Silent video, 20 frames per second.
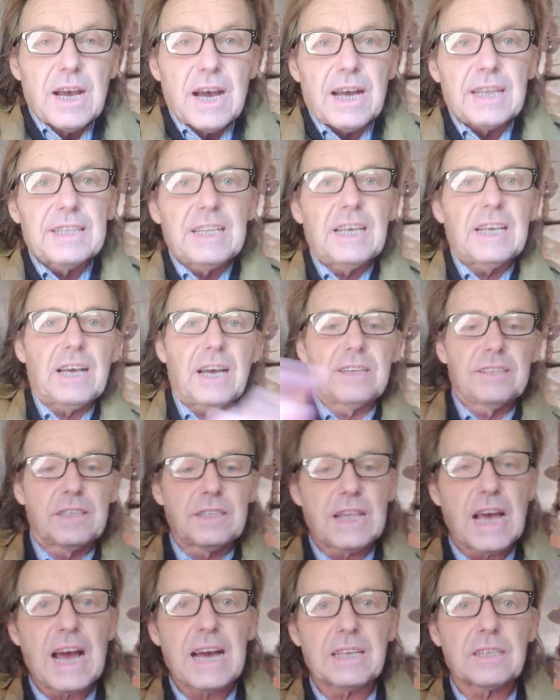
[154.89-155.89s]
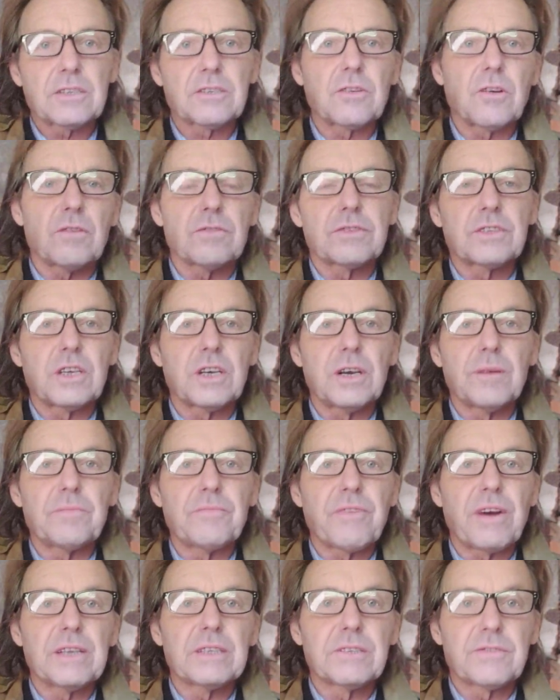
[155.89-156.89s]
And that sort of
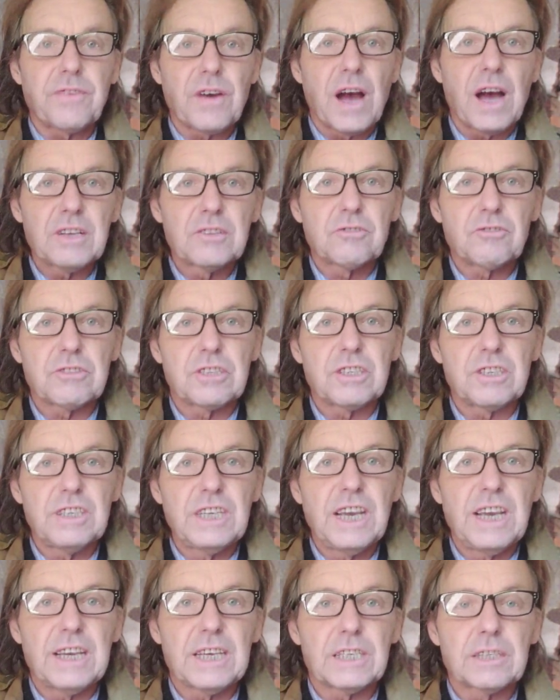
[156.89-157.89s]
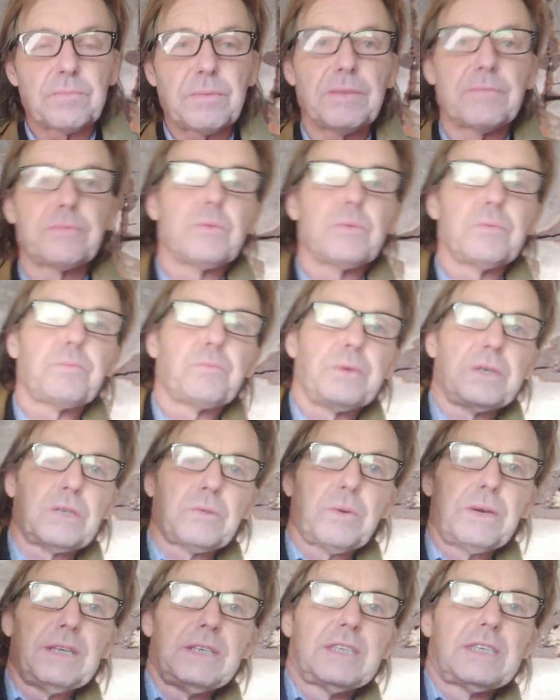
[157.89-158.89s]
term runs for hundreds of years
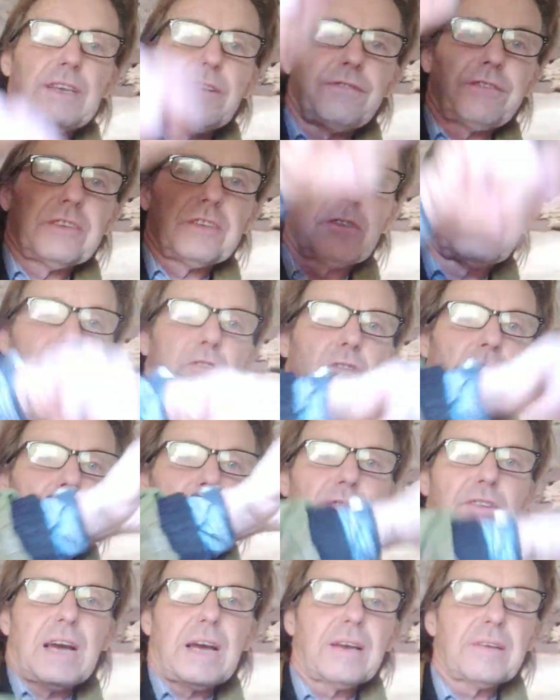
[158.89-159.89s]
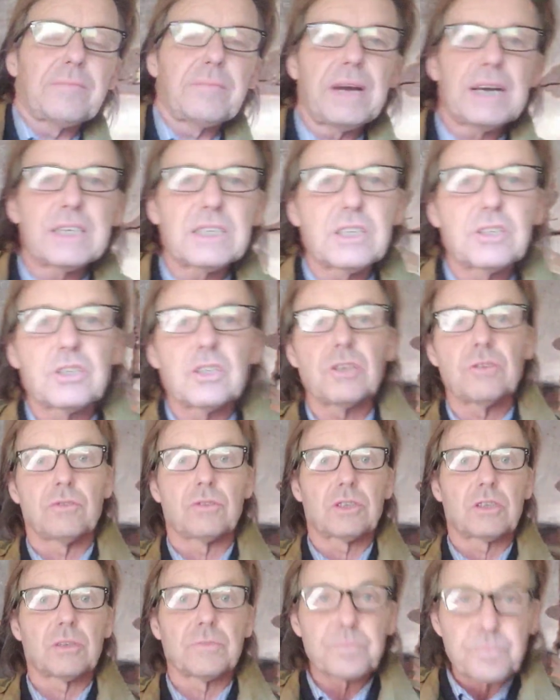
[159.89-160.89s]
between different sort of like
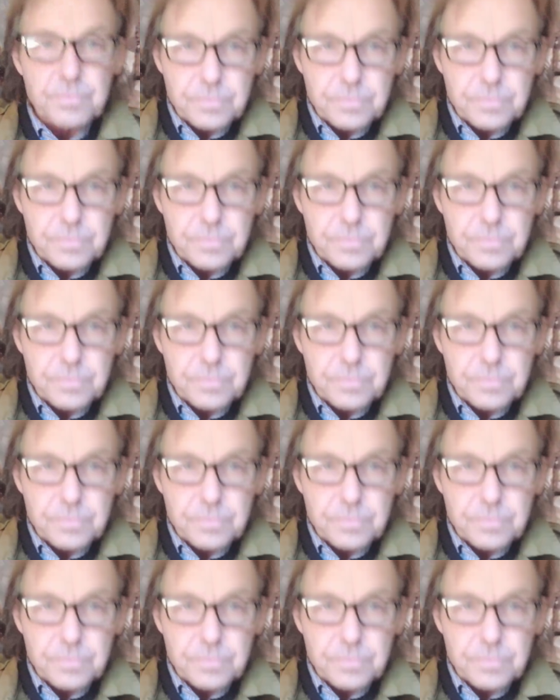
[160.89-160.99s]
magnitudes.